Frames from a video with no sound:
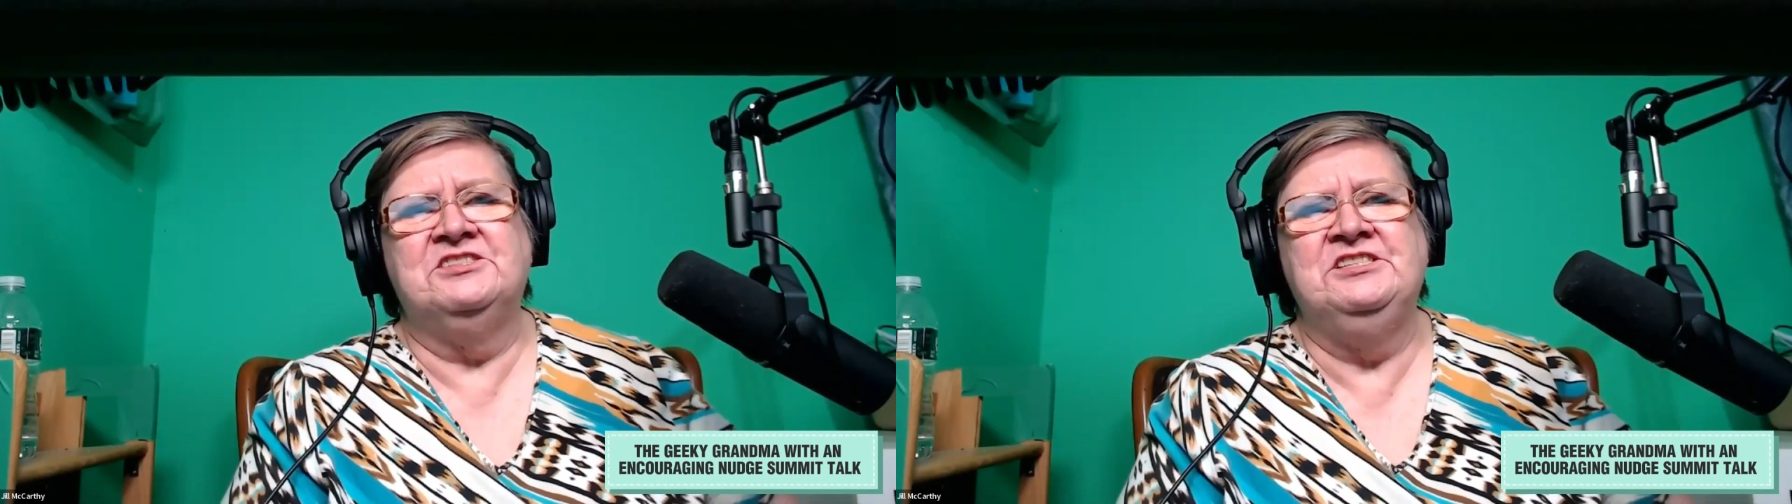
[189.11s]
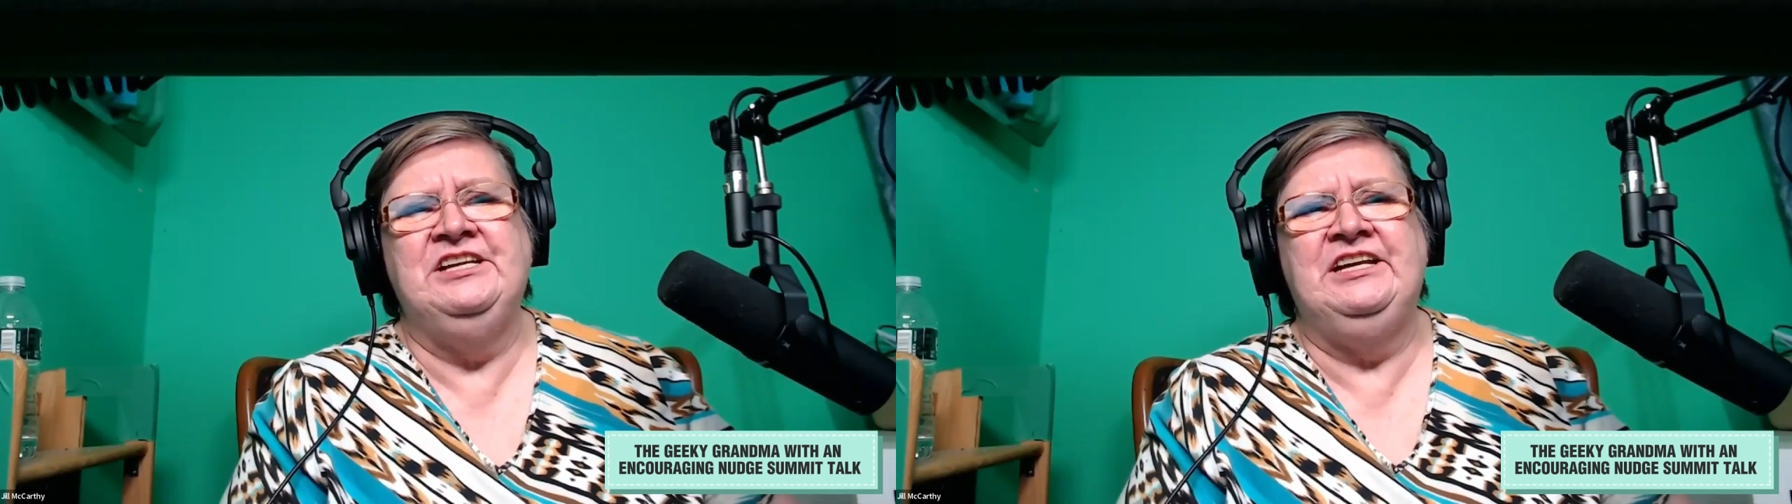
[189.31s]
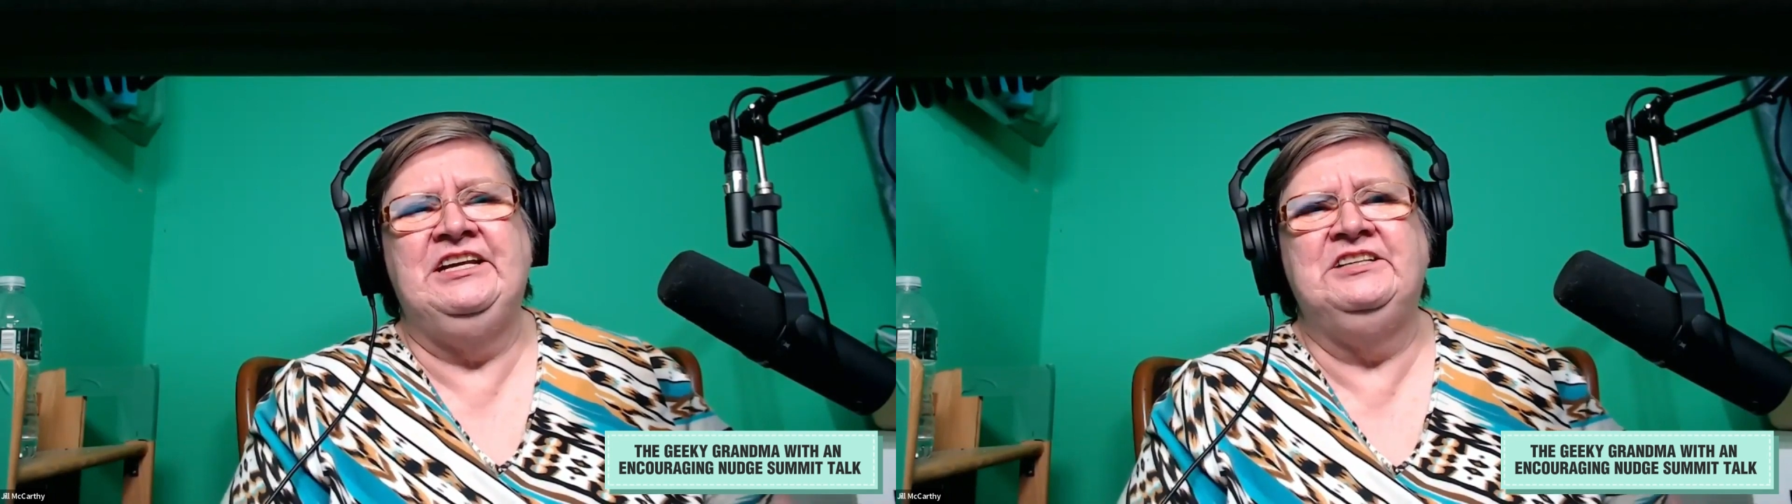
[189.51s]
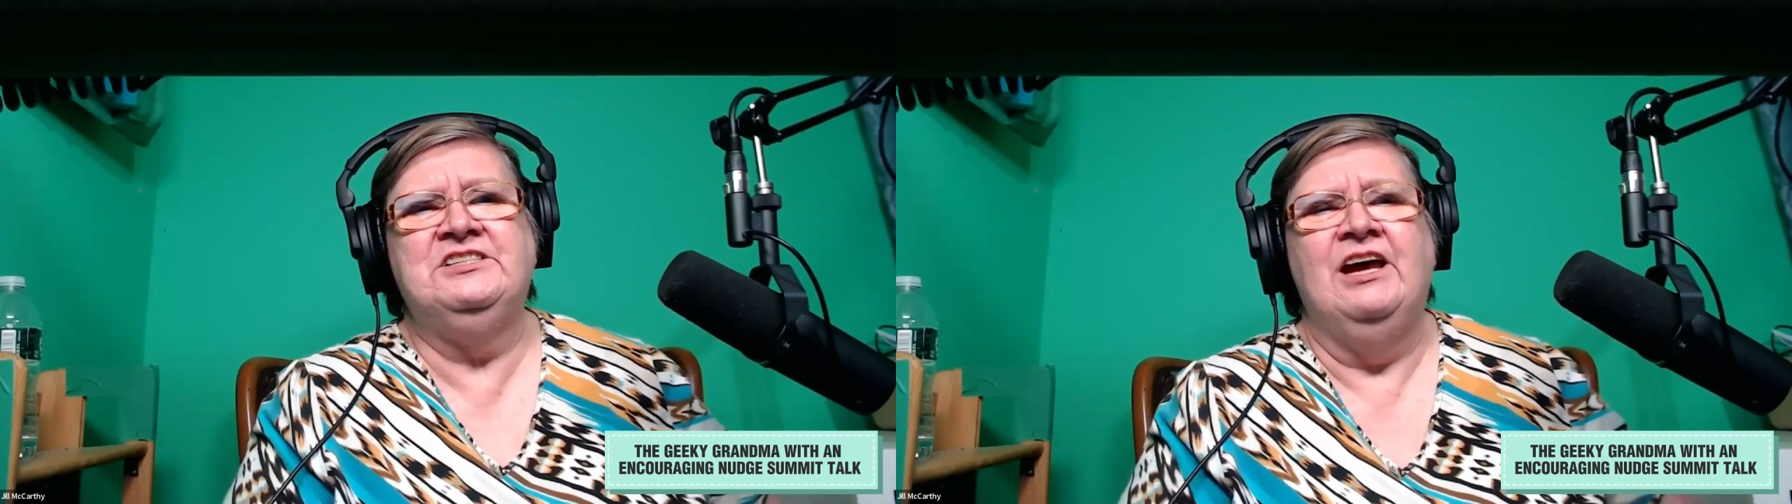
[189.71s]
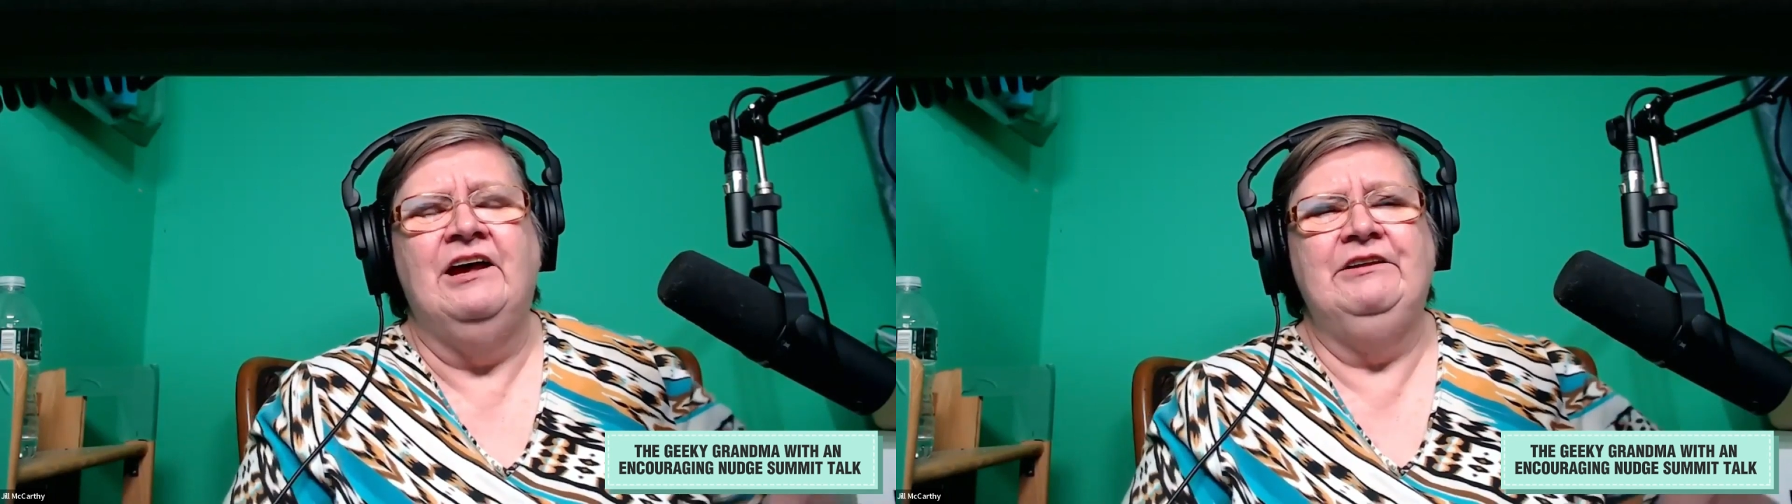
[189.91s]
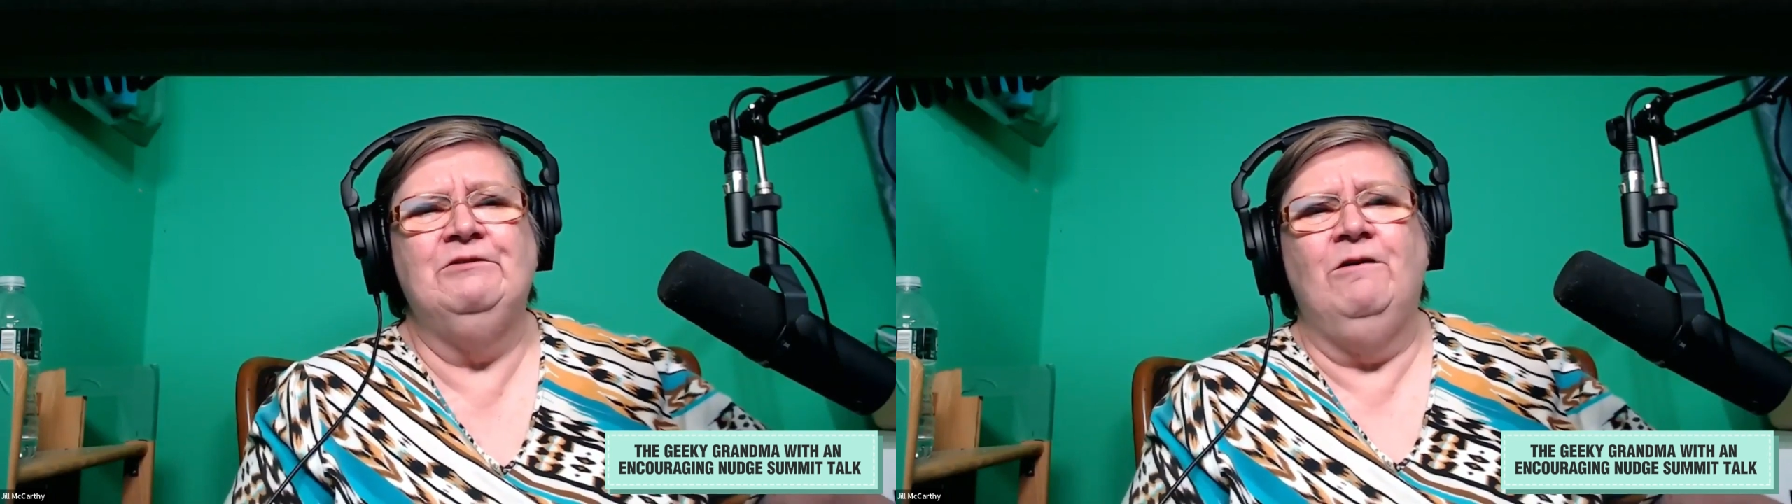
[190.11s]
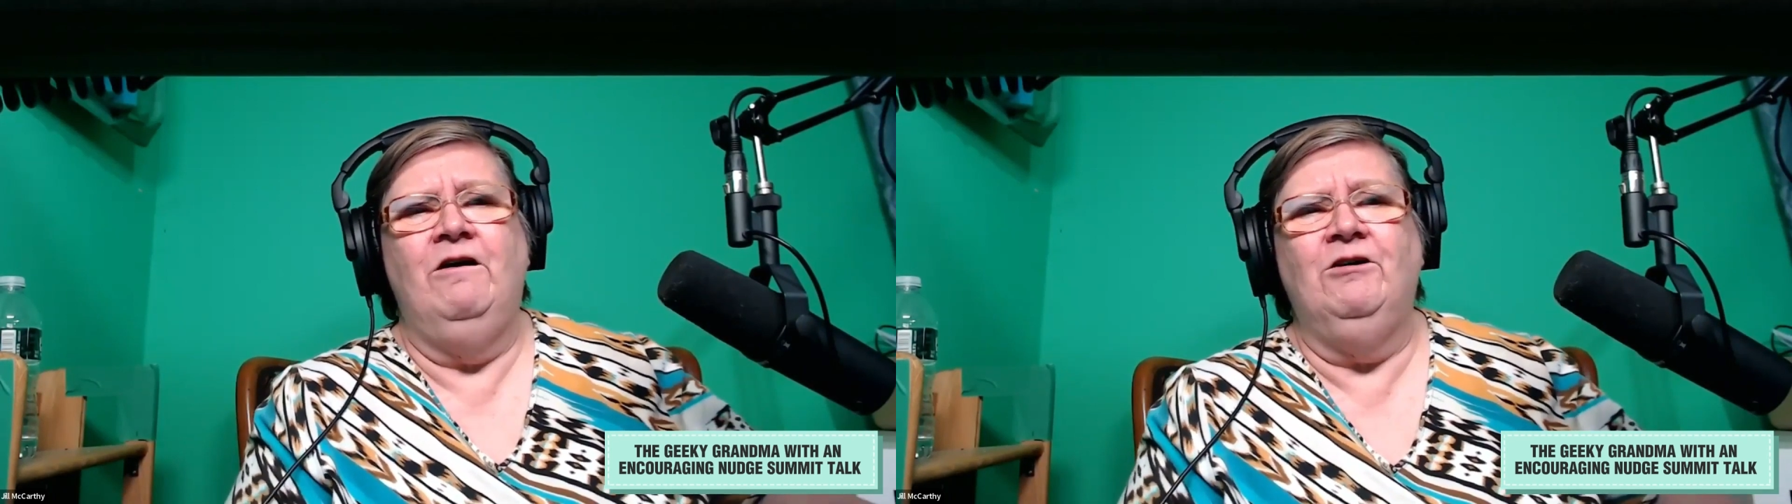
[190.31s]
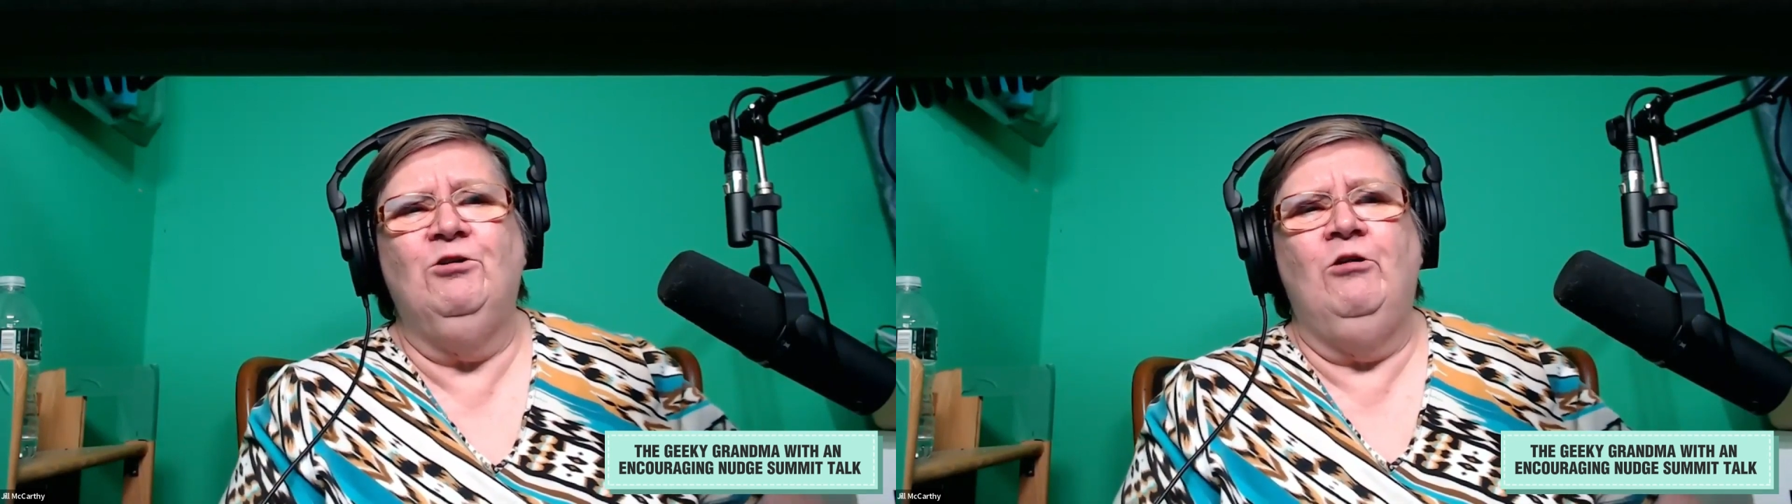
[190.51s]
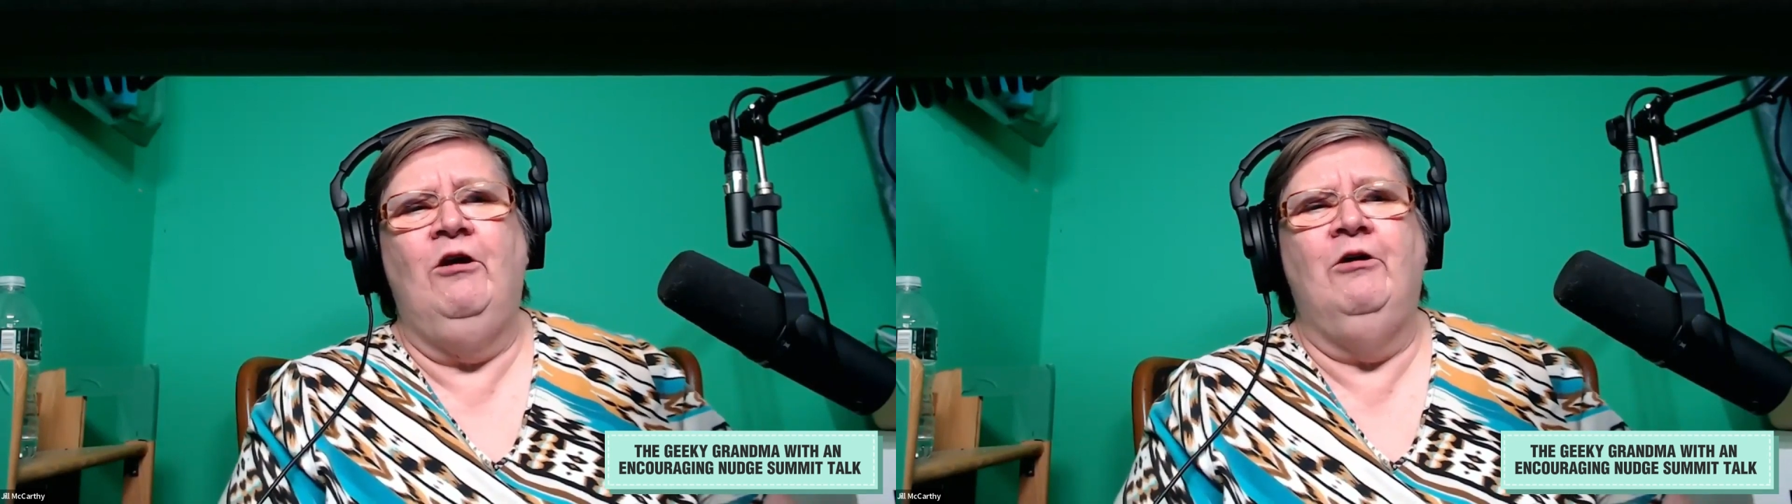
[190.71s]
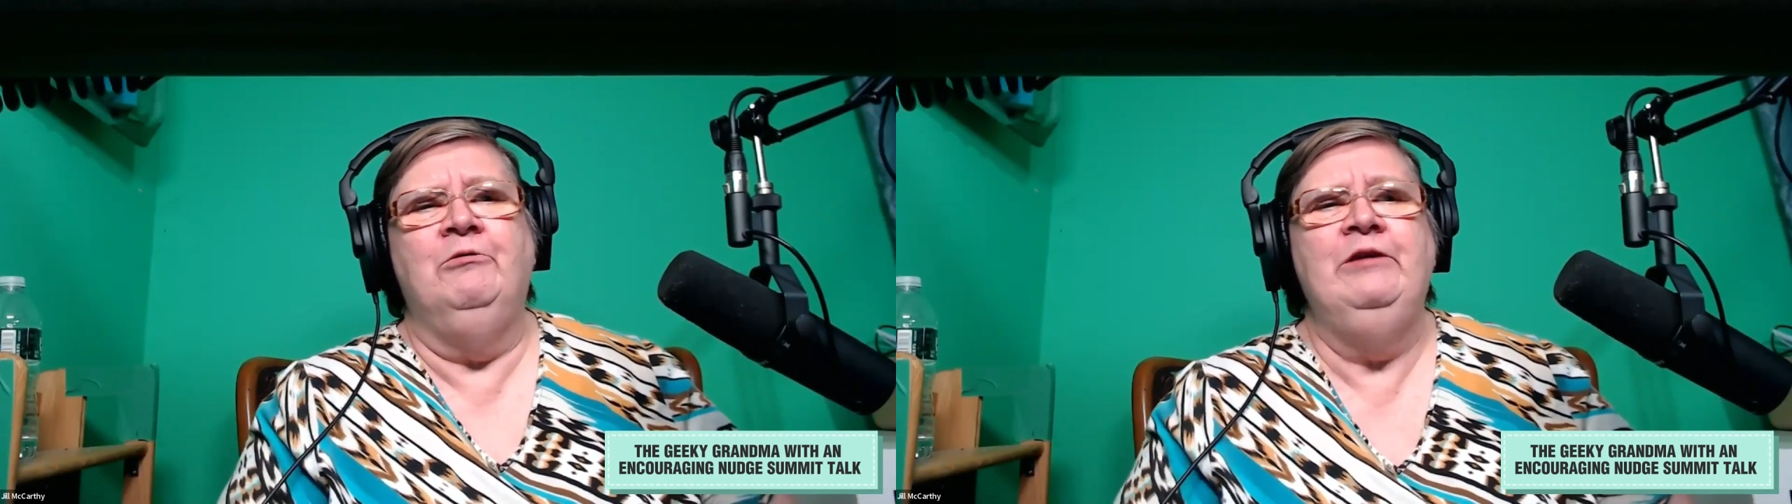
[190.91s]
needs, they're all
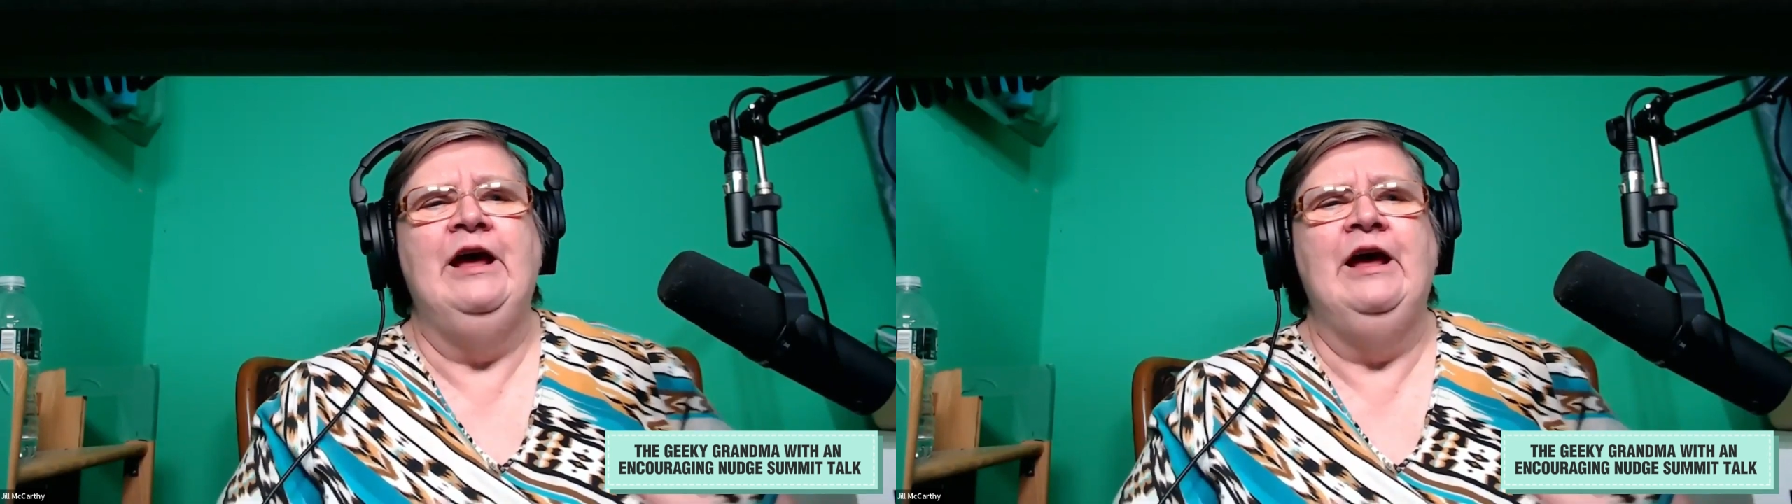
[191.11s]
grown,